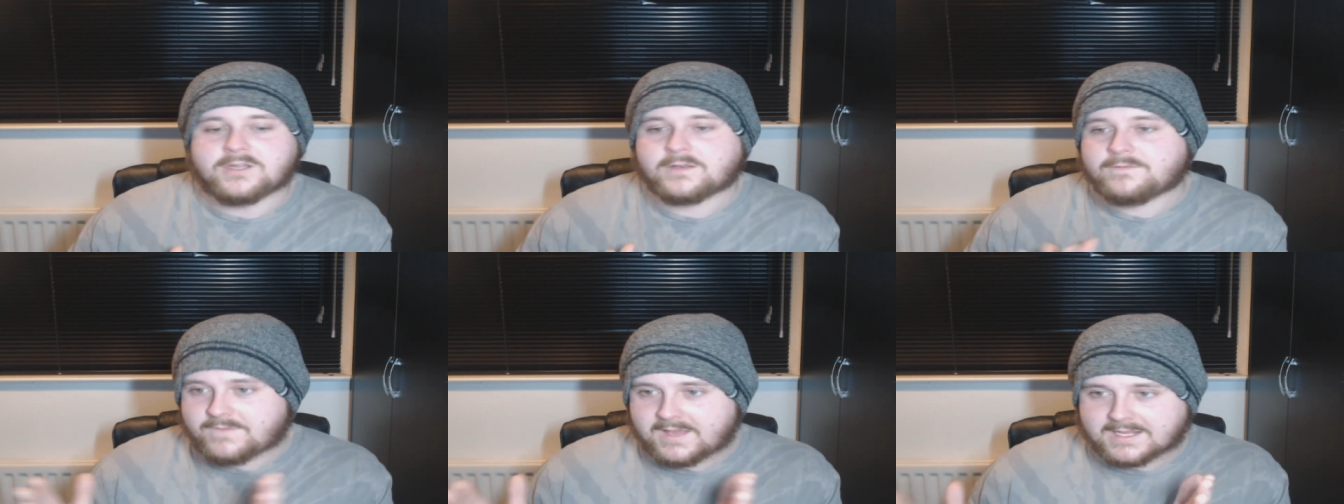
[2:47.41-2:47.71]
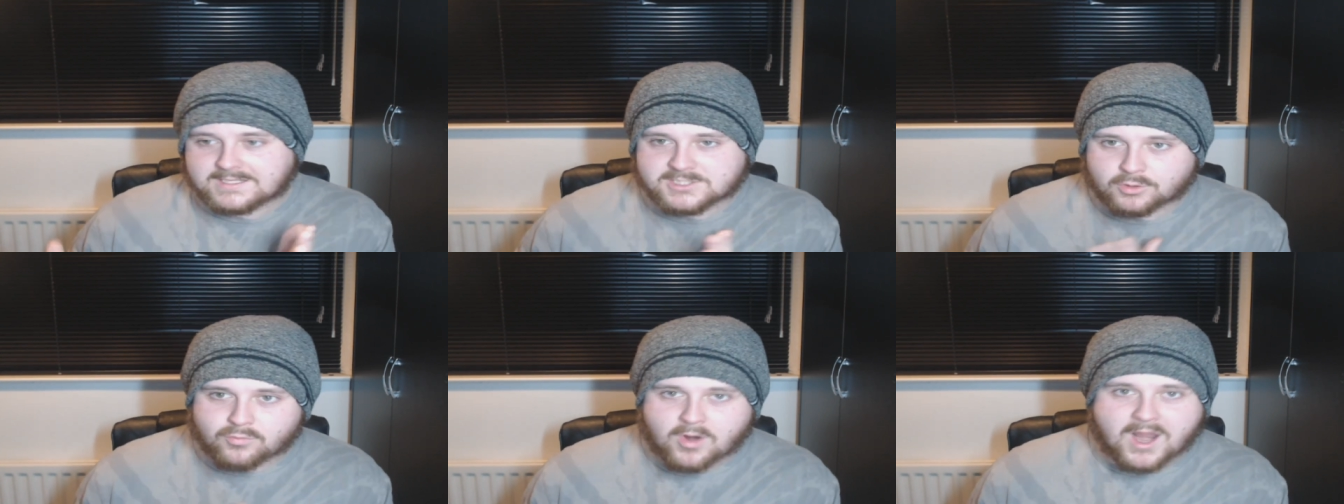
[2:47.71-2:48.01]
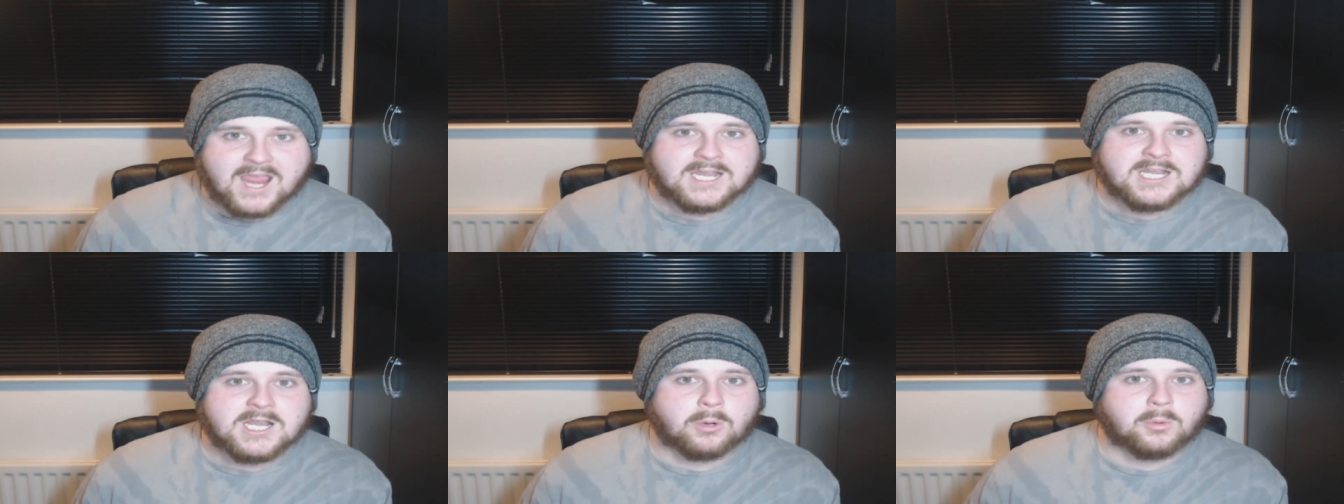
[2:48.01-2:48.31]
and Victor
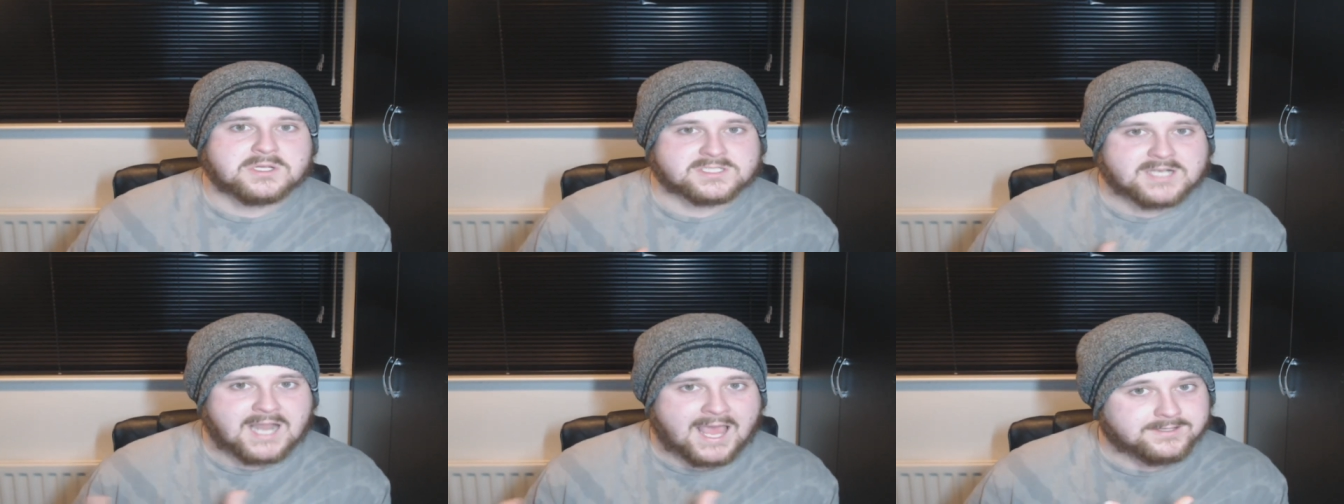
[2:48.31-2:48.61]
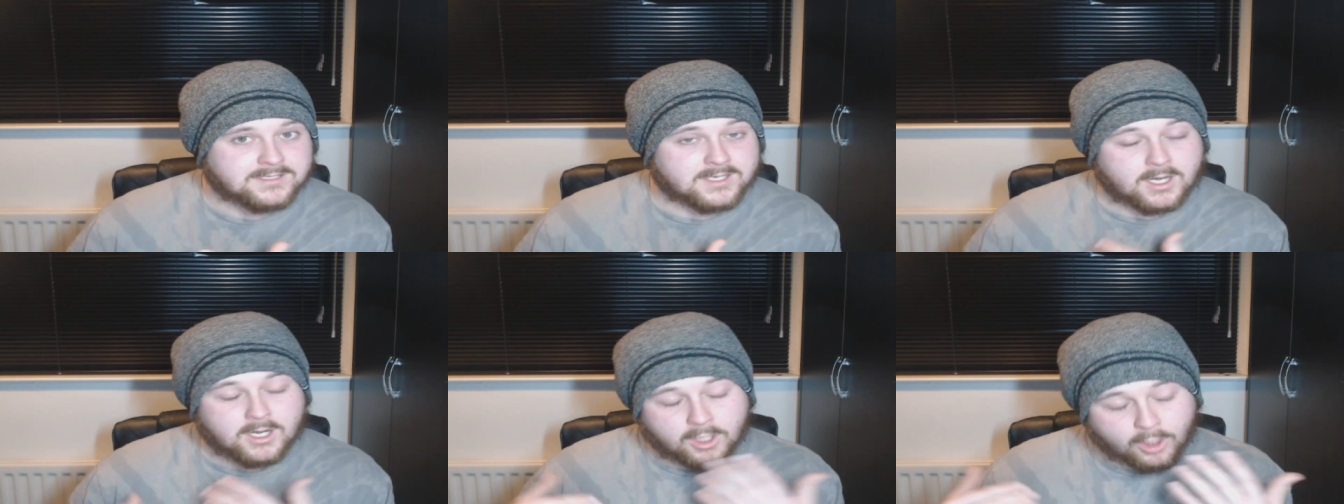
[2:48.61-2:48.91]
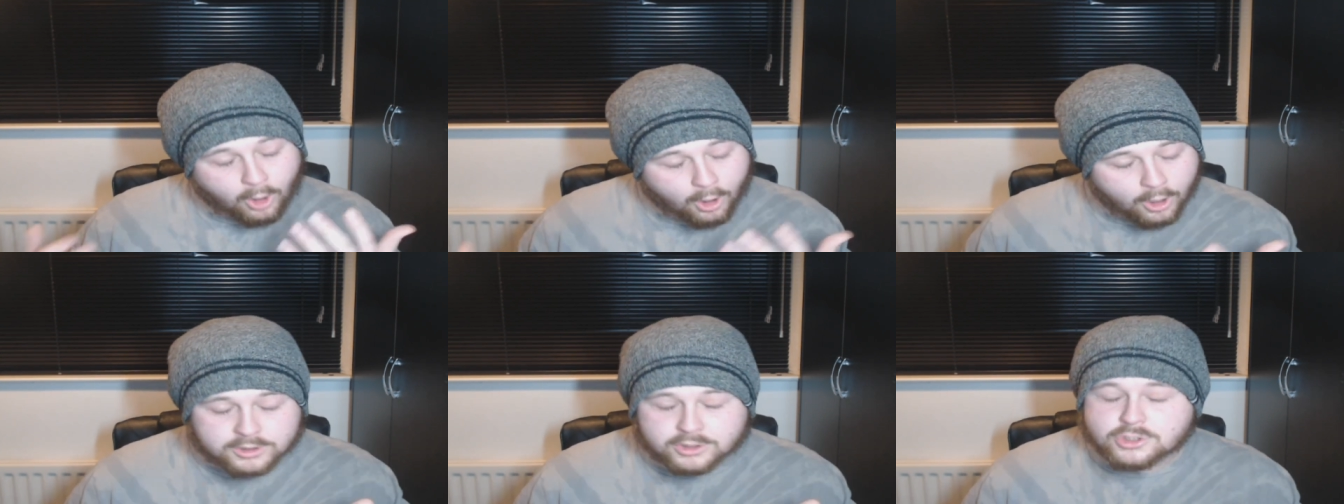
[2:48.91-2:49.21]
Reyna was landing a
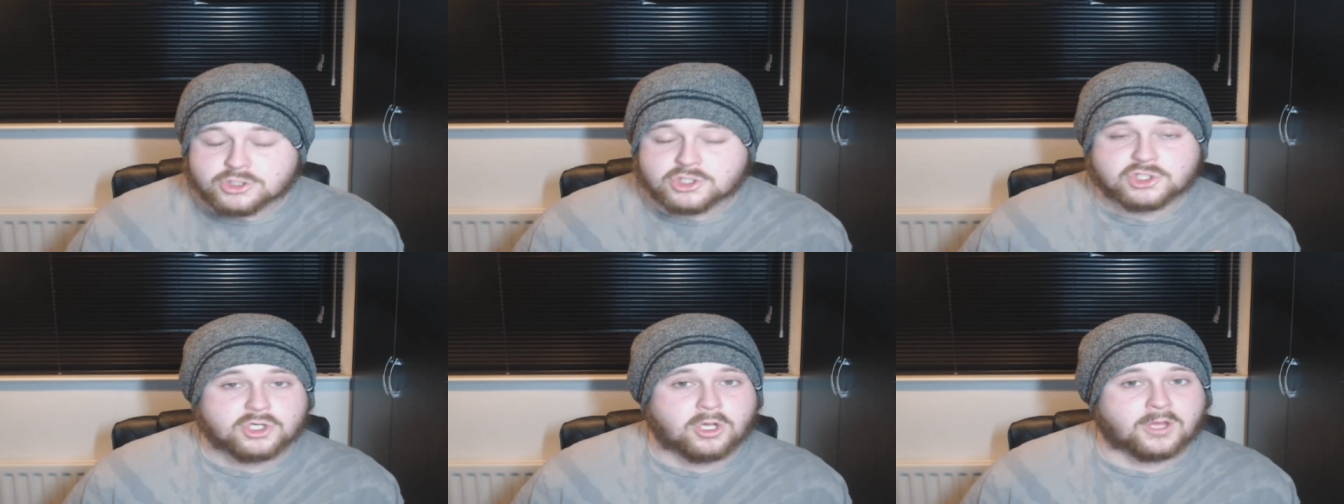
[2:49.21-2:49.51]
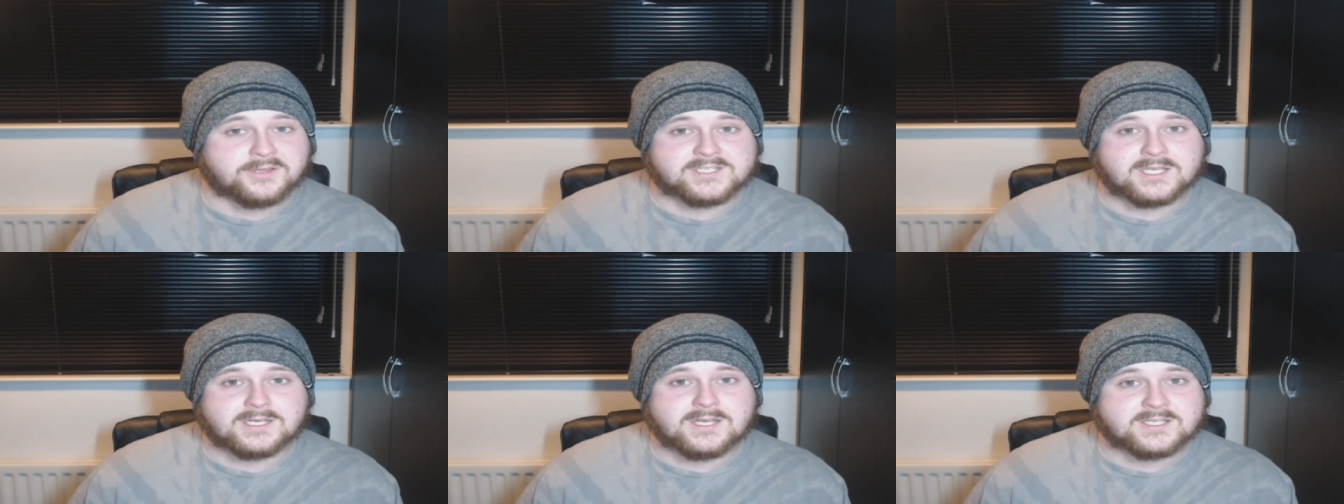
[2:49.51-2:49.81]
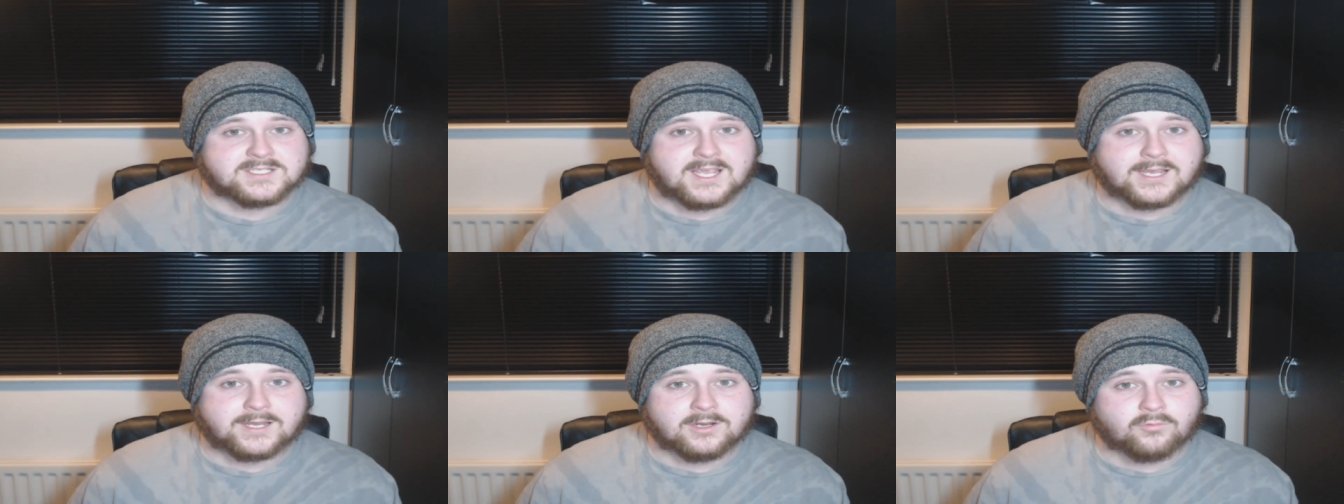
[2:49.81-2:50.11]
lot of good shots in the
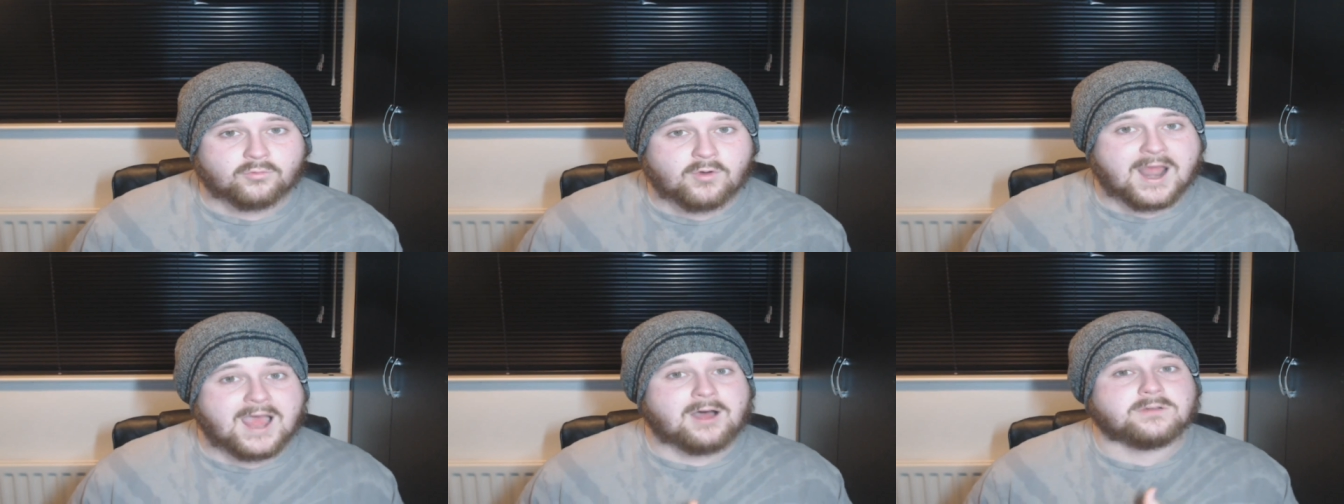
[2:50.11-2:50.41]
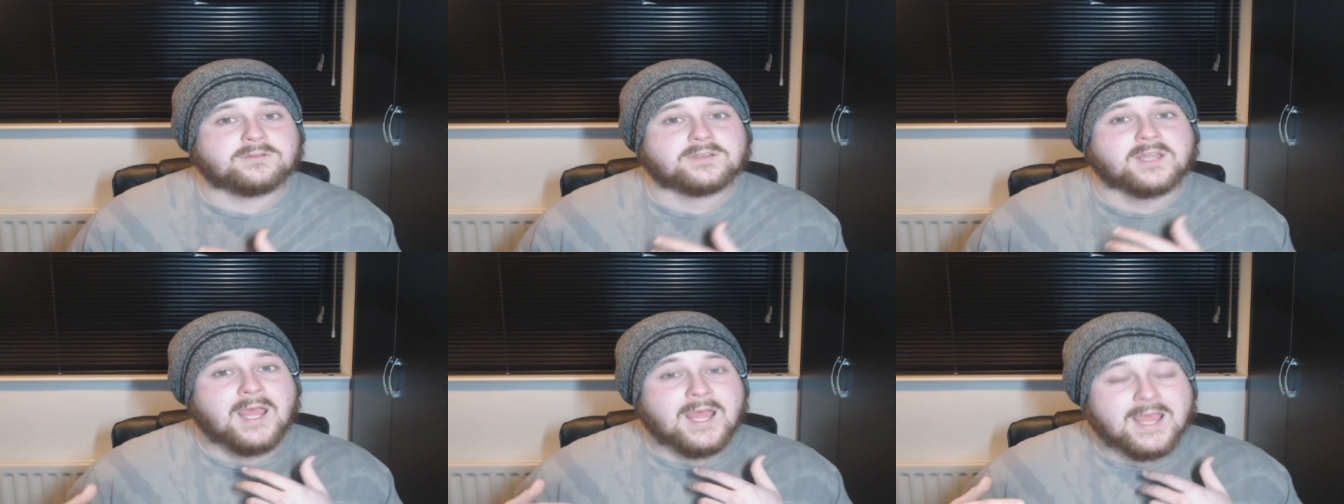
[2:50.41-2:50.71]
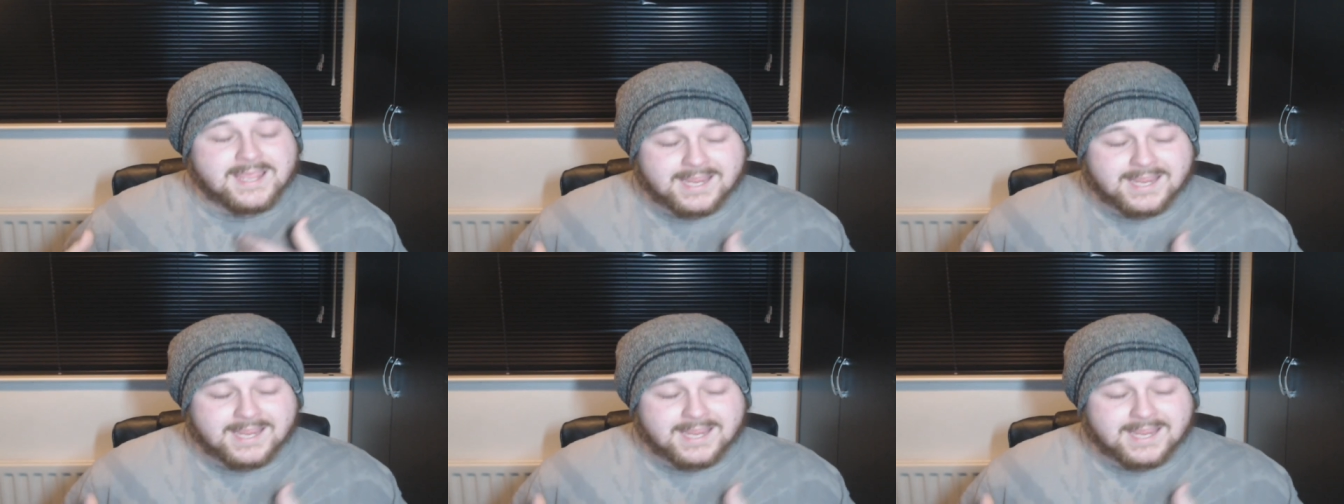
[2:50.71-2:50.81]
second round.